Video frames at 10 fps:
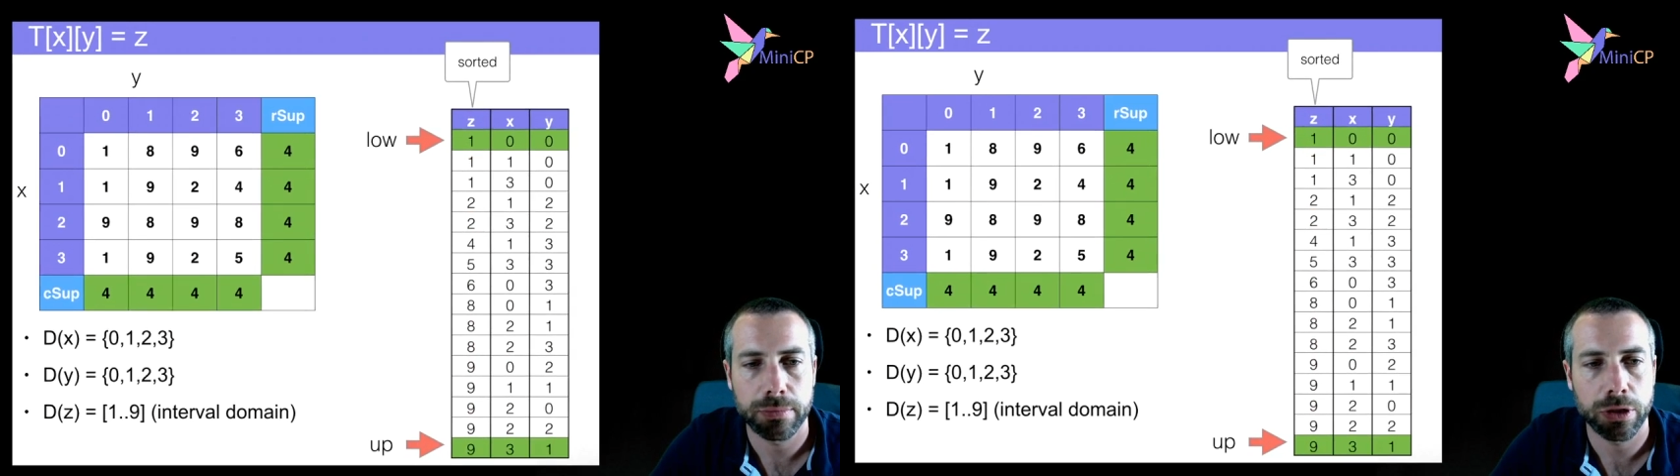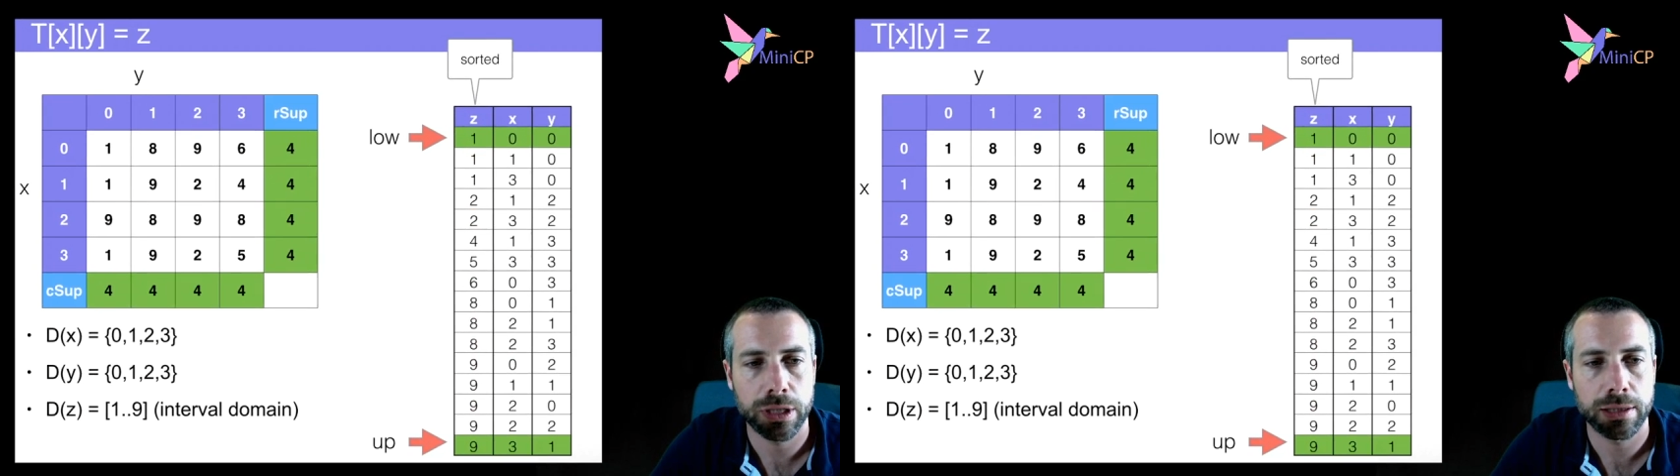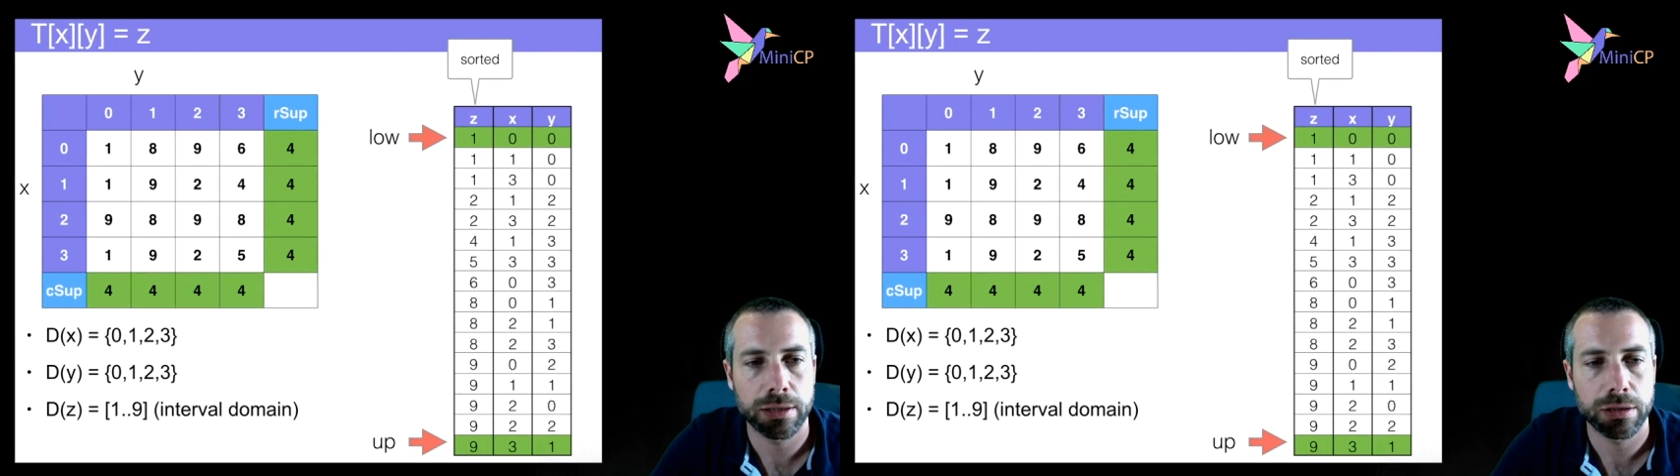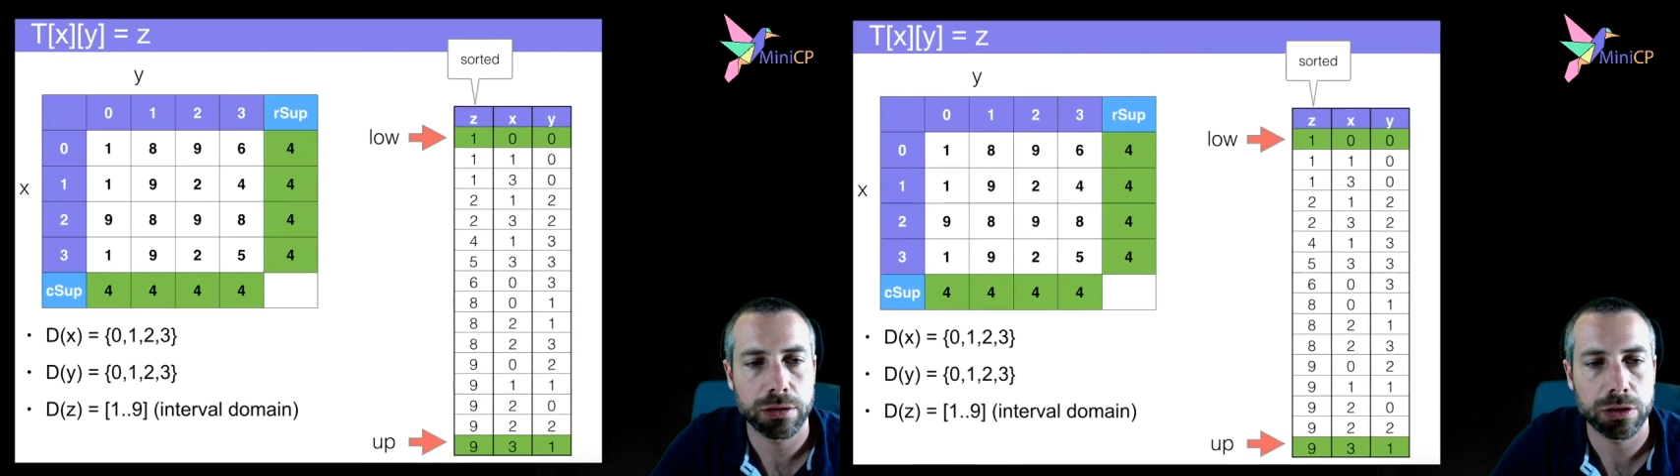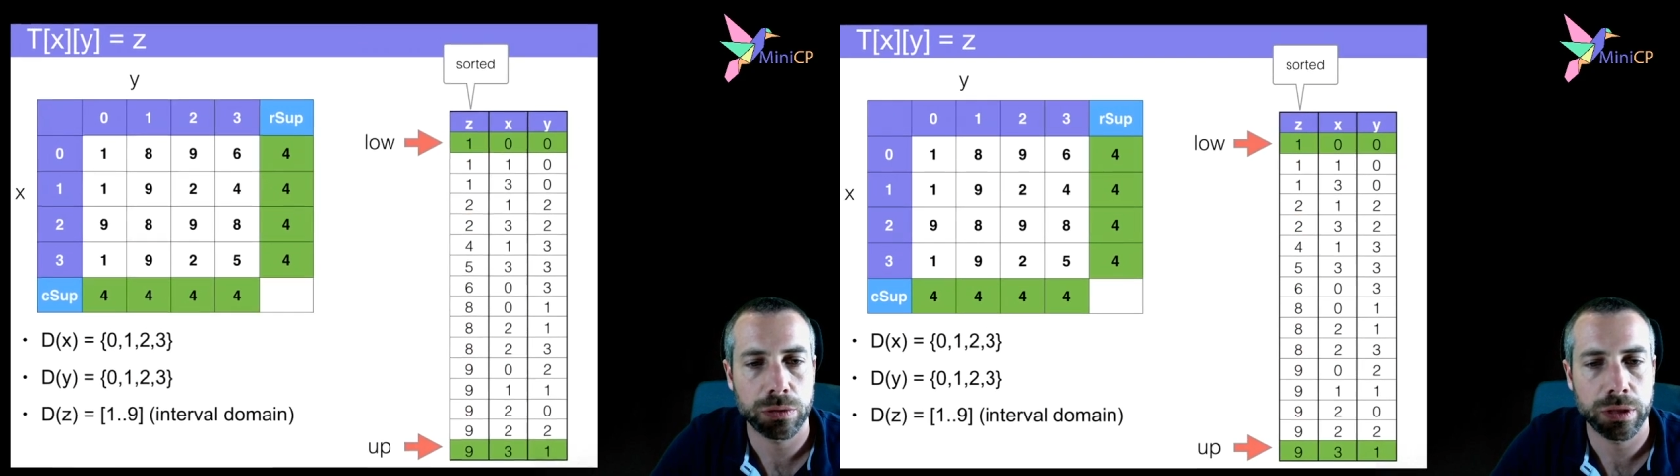Okay,
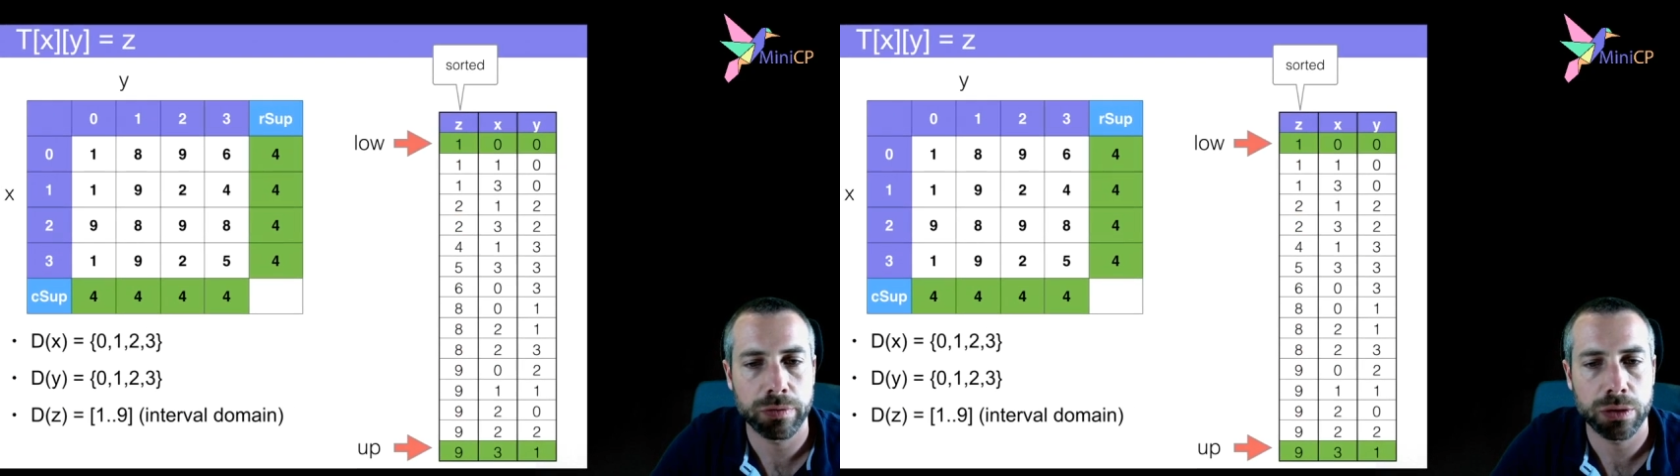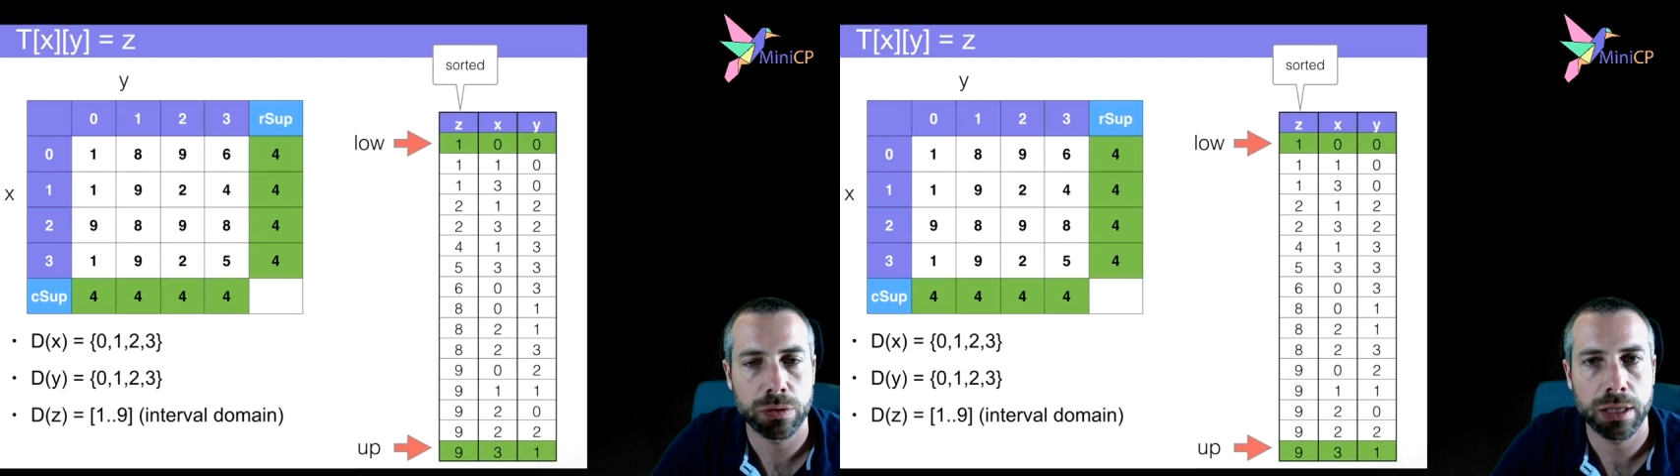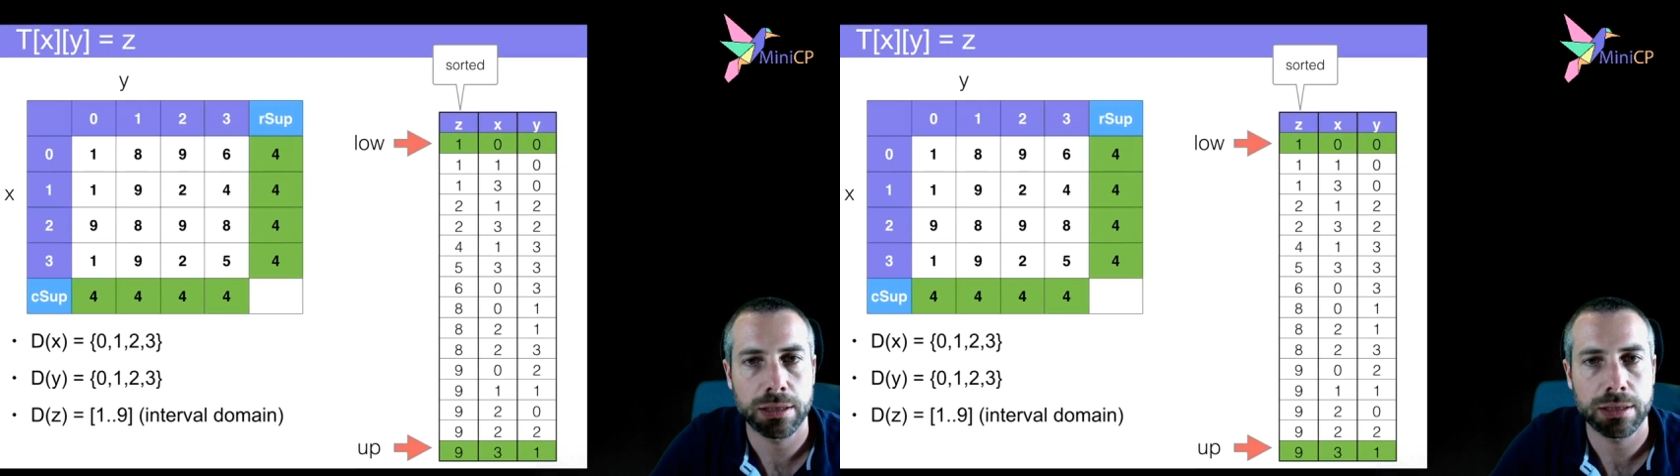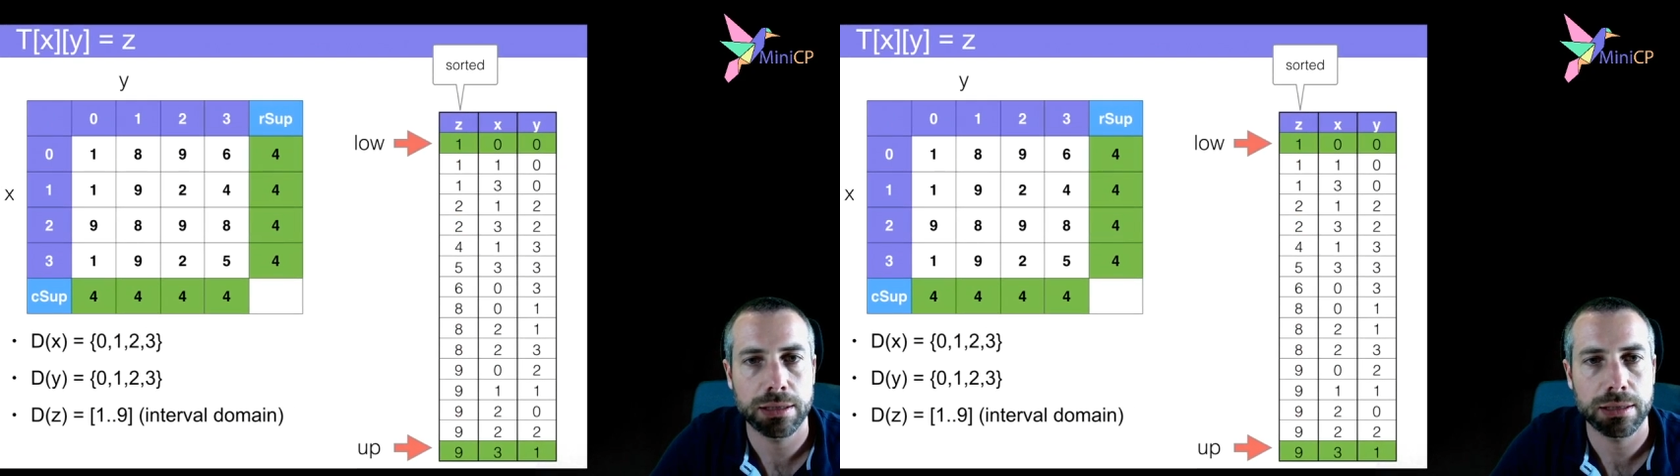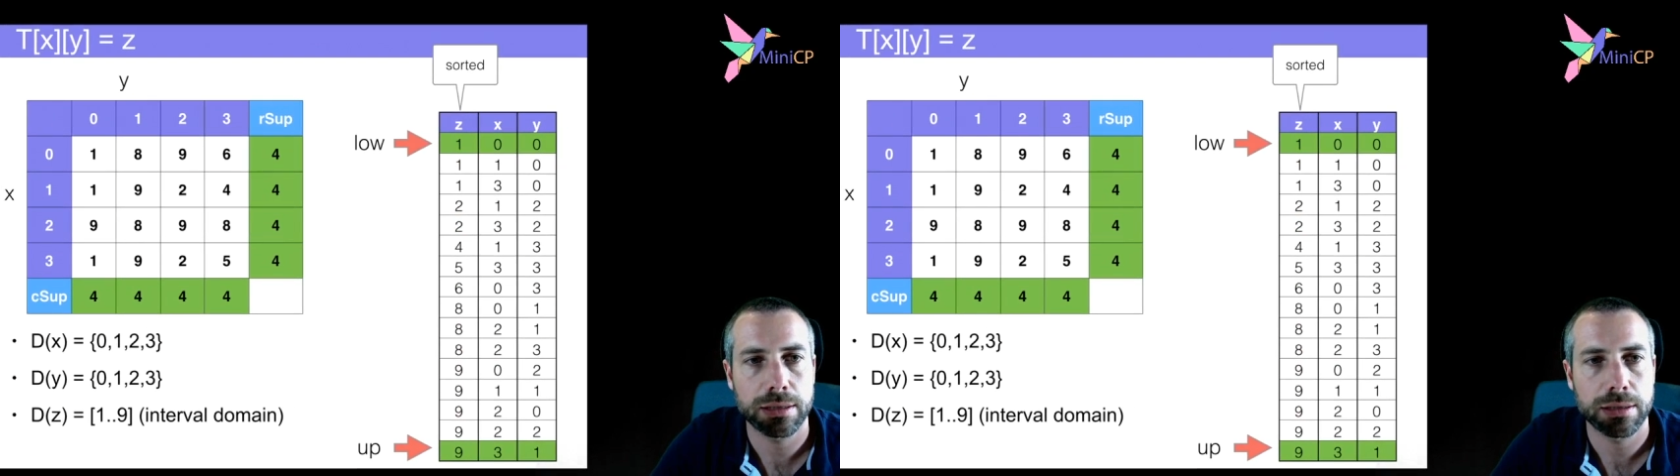sorry, I will do like this.